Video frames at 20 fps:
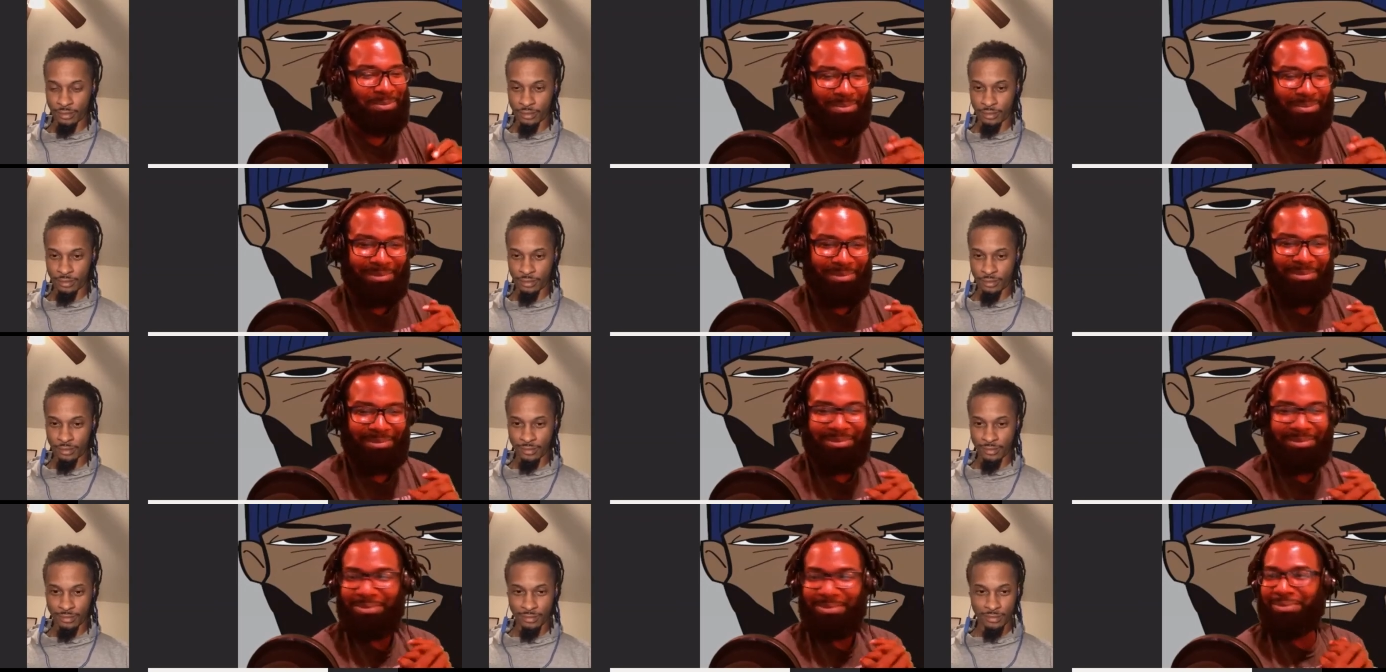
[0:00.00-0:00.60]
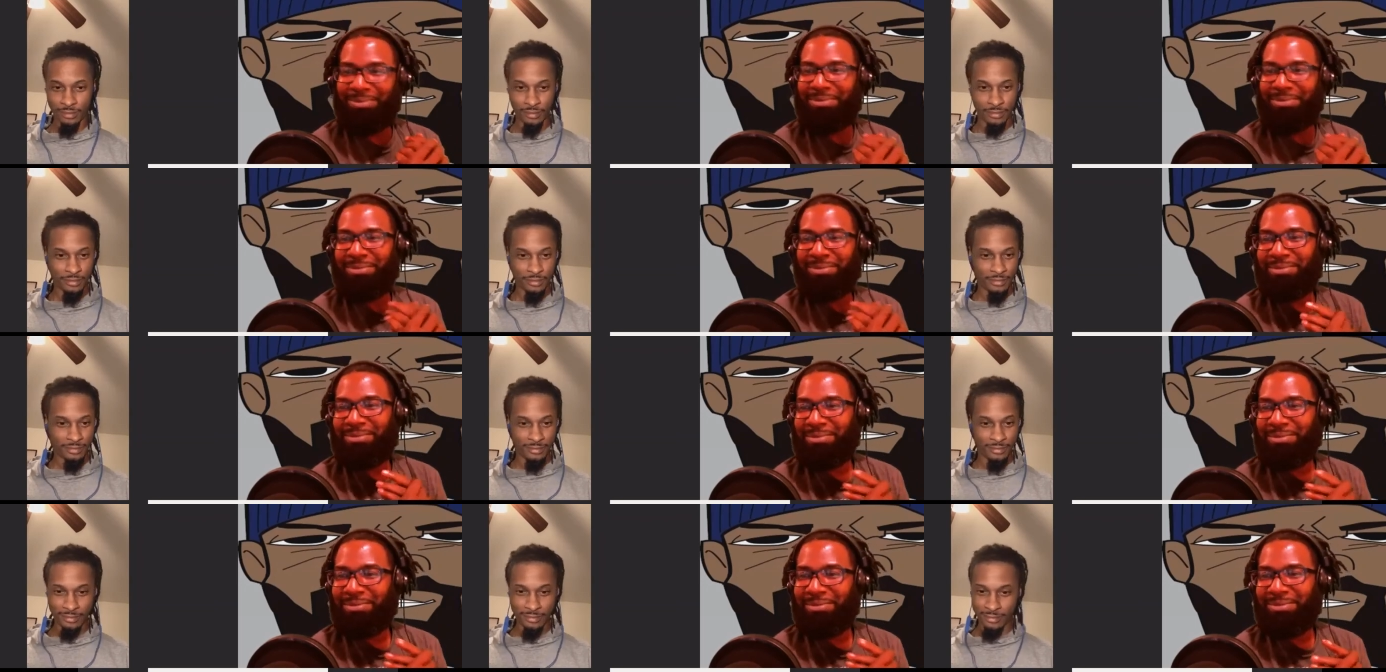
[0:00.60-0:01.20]

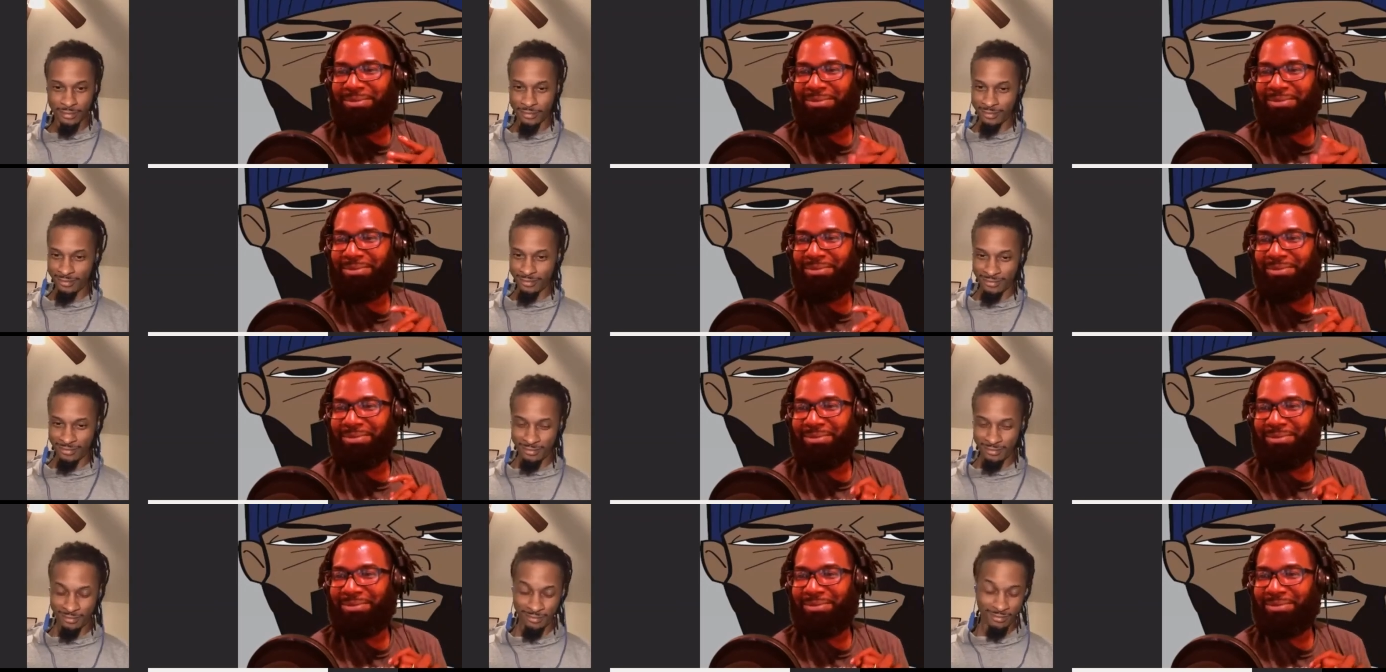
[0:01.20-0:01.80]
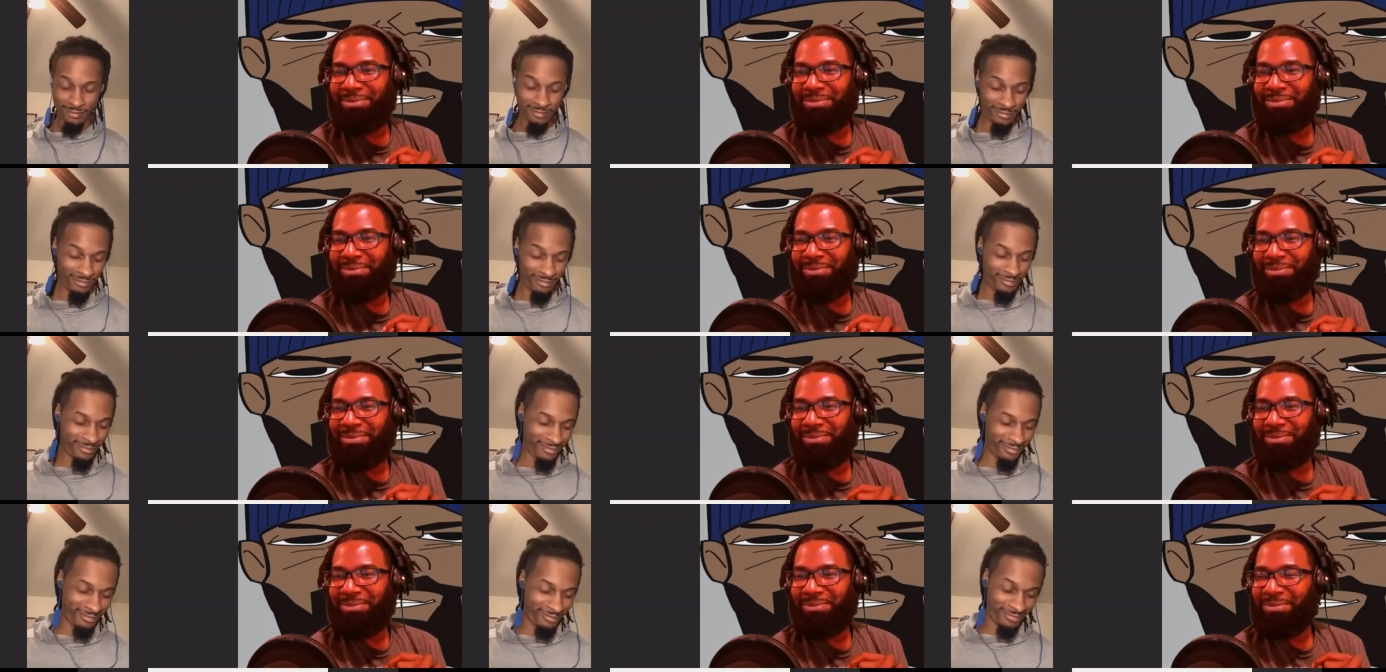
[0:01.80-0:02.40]

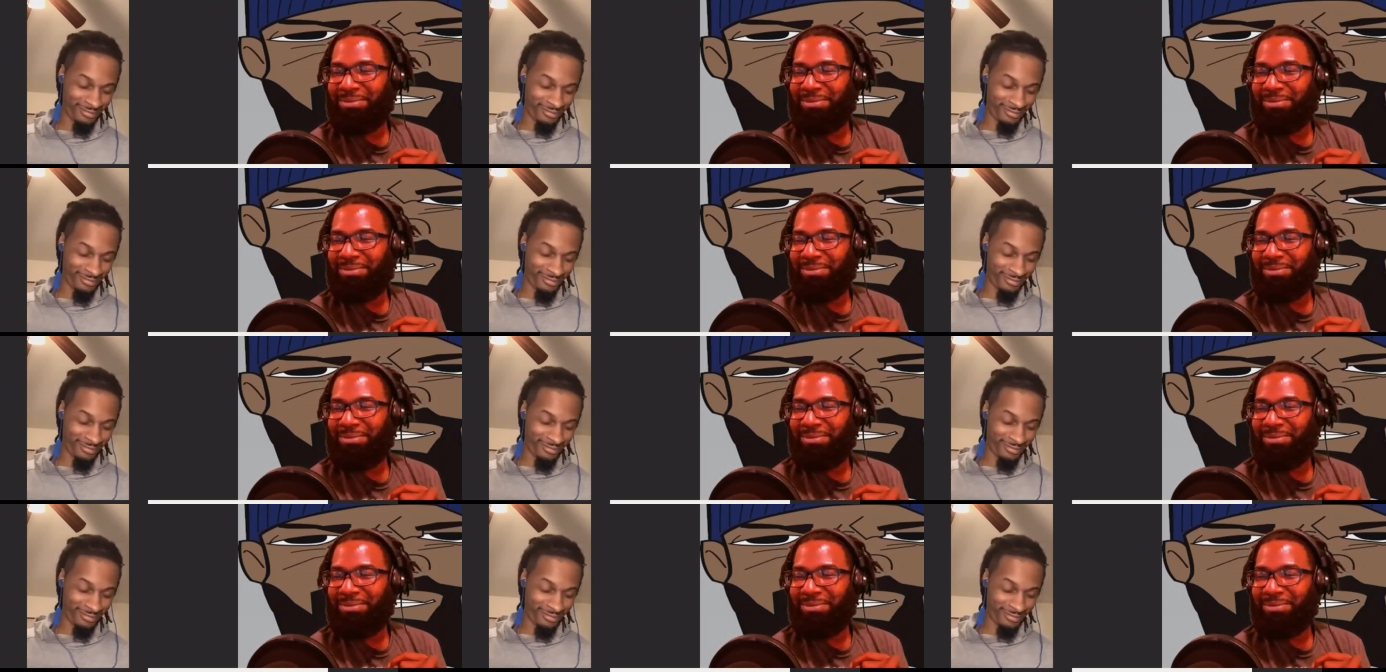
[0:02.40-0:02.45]
Nothing is said.